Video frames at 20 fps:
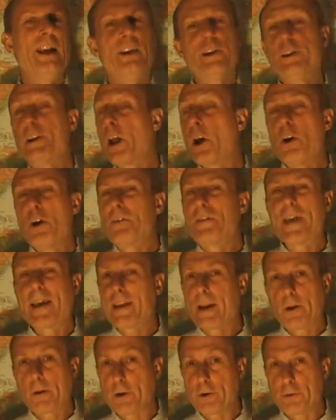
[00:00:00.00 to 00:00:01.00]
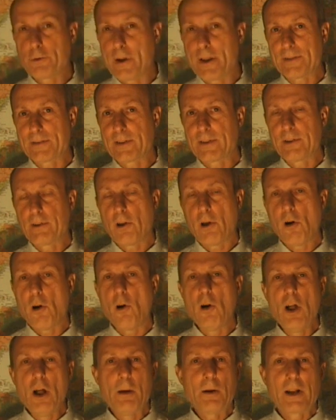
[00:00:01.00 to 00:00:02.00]
You know, they don't address it at
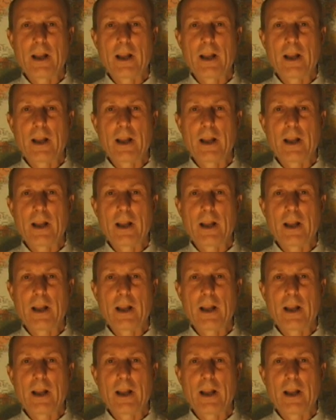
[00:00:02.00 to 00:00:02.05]
all.